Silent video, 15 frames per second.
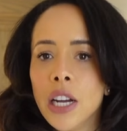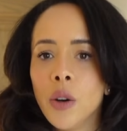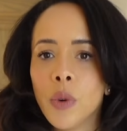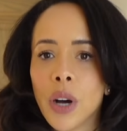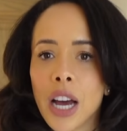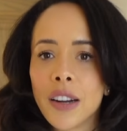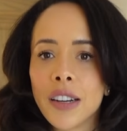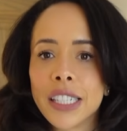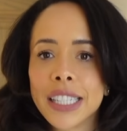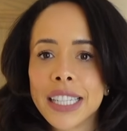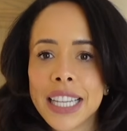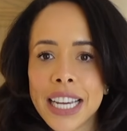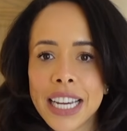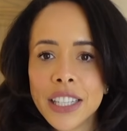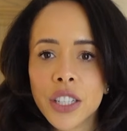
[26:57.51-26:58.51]
Whereas
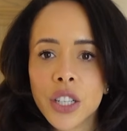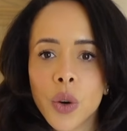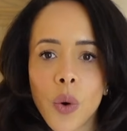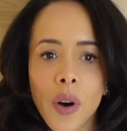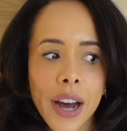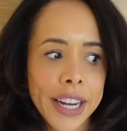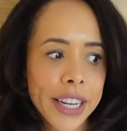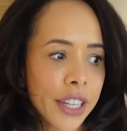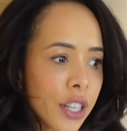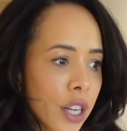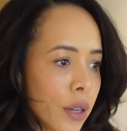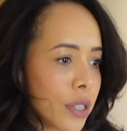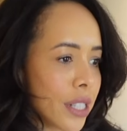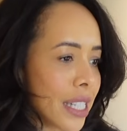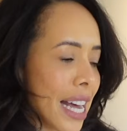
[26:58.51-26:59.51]
these are quite, you know,
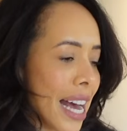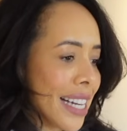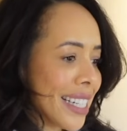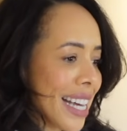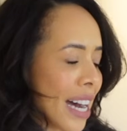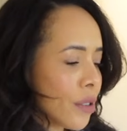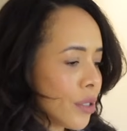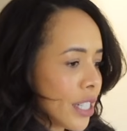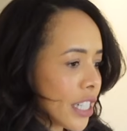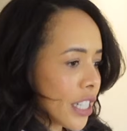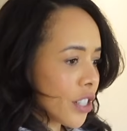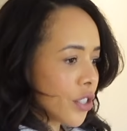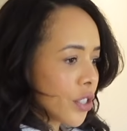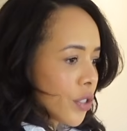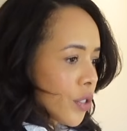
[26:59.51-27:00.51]
stand outish.
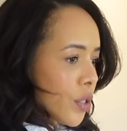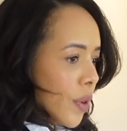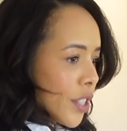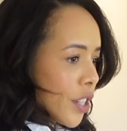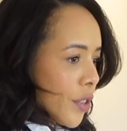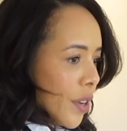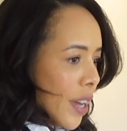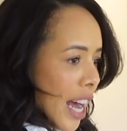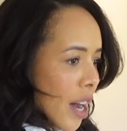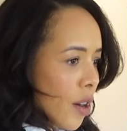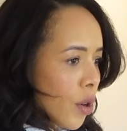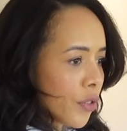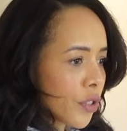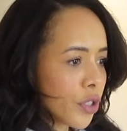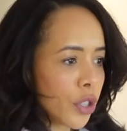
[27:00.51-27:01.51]
So I don't know how
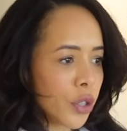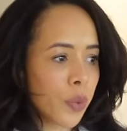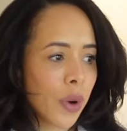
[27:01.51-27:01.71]
often you'd